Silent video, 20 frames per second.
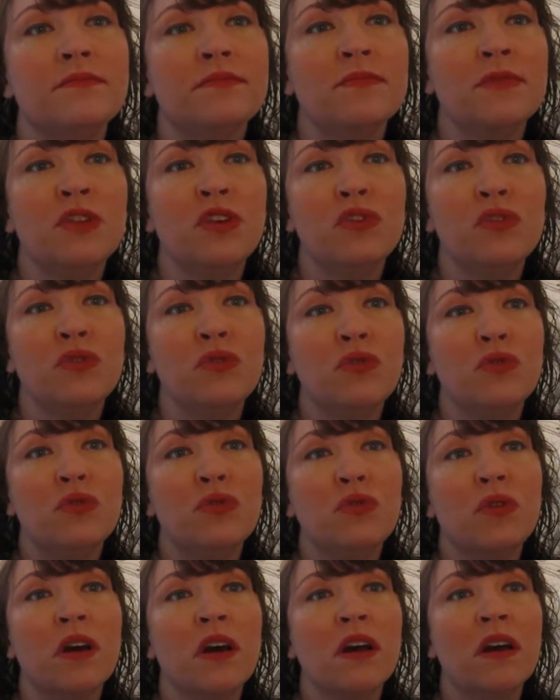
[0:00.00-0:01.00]

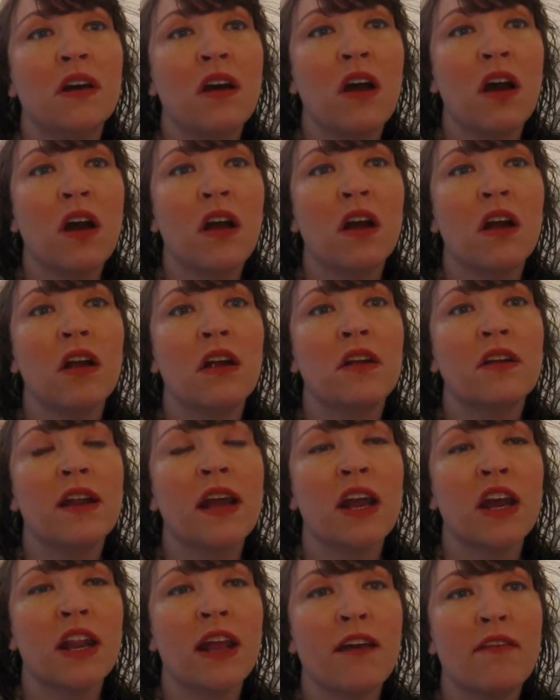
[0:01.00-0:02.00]
you are
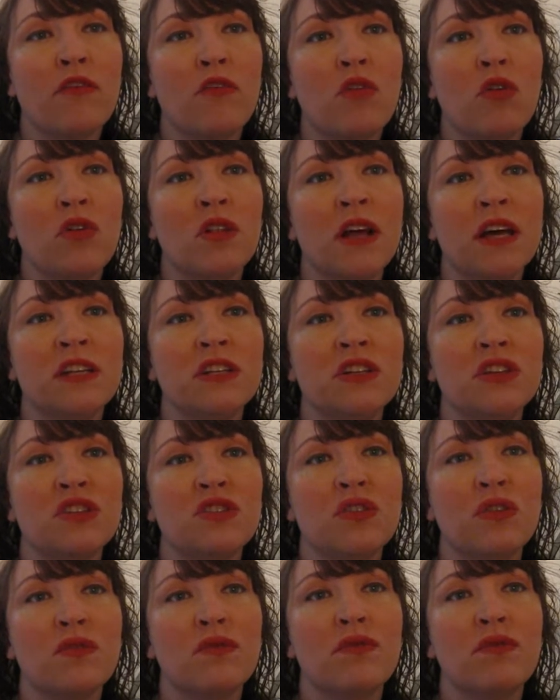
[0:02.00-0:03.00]
not going to have a whole lot to
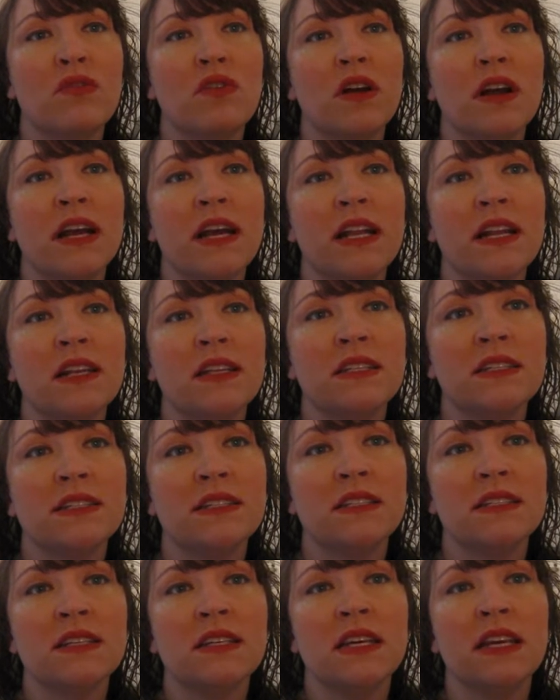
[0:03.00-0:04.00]
show for it.
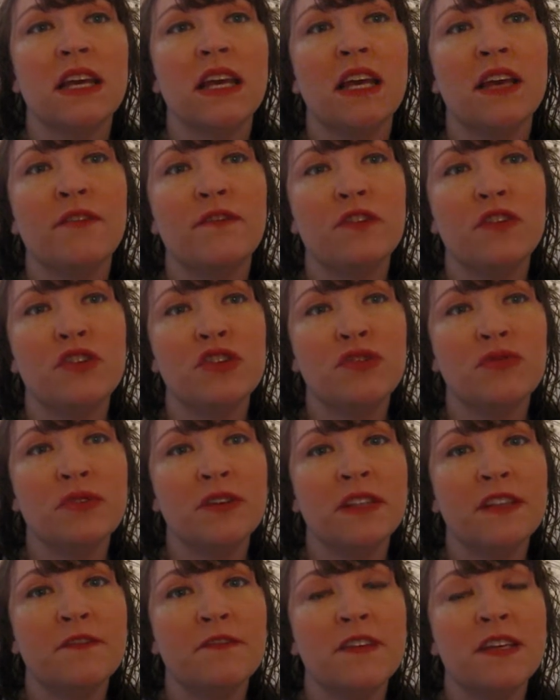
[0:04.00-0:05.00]
If you're
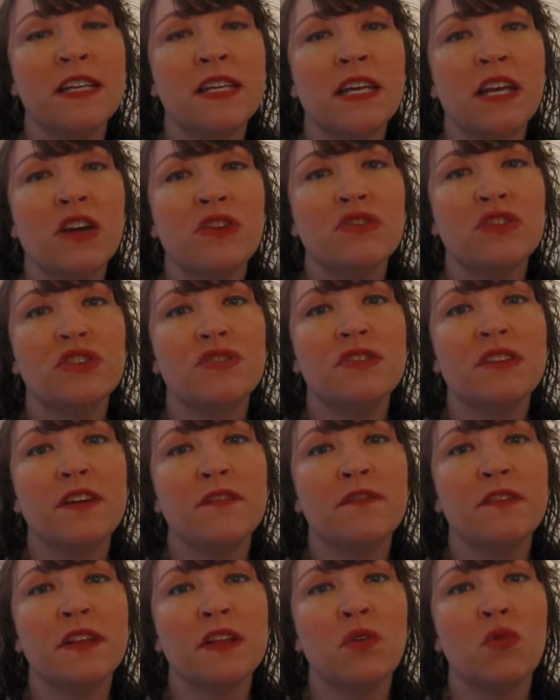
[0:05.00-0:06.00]
doing the videos, you
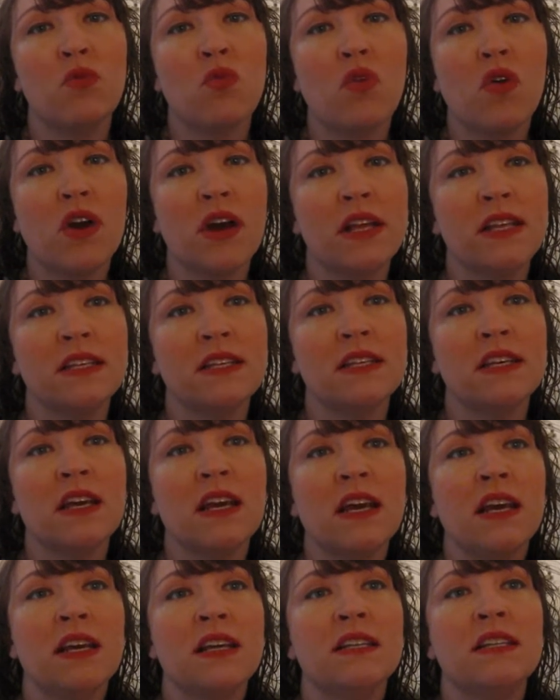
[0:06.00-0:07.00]
definitely want
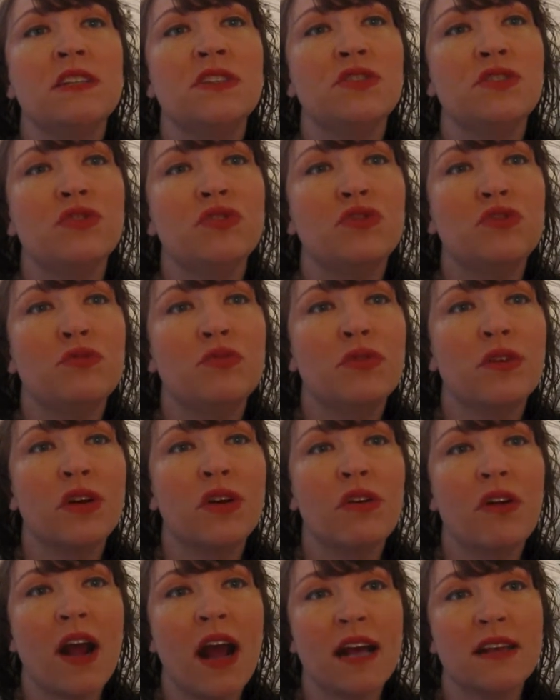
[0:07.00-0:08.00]
to
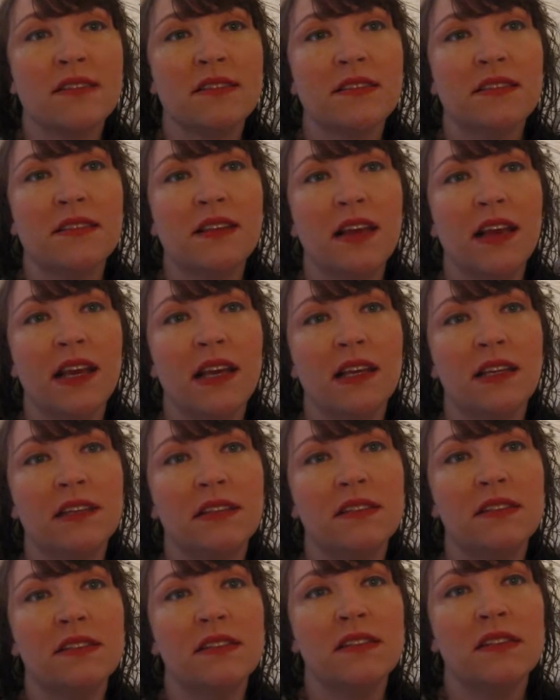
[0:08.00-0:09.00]
progress
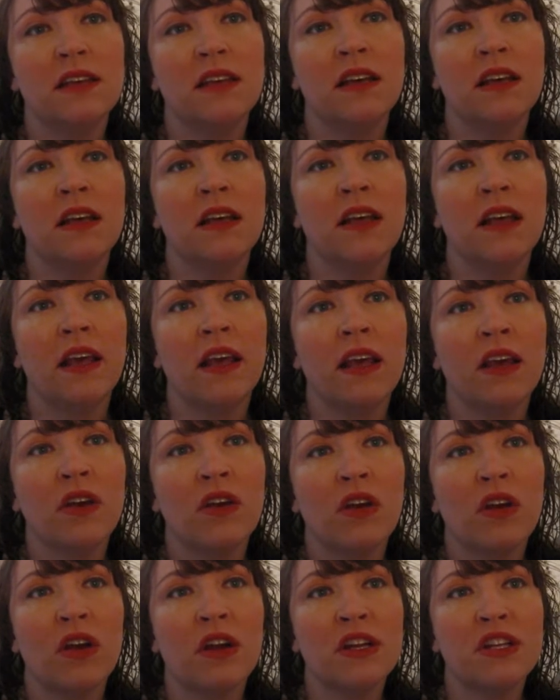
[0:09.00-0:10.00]
and
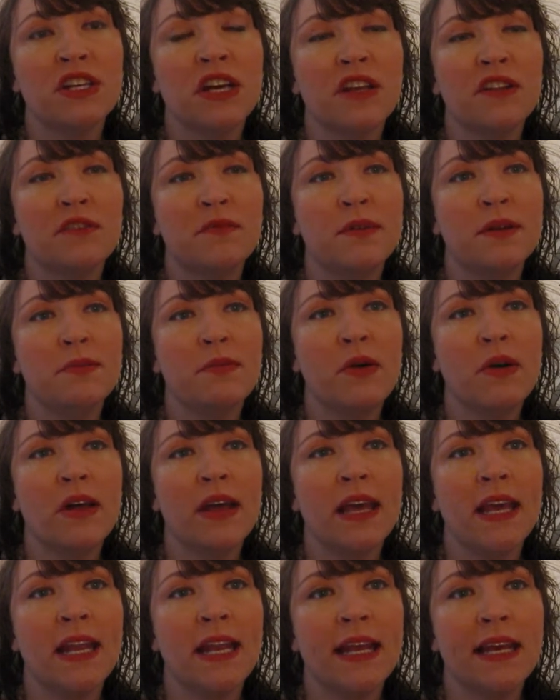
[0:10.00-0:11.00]
encourage other people
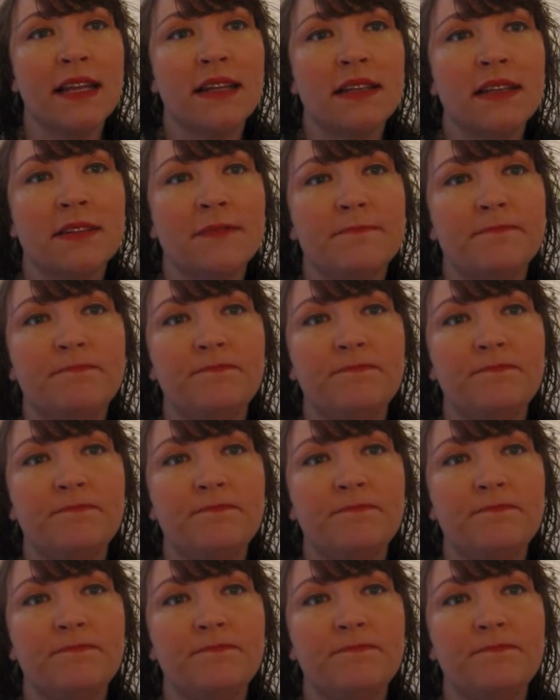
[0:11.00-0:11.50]
in it.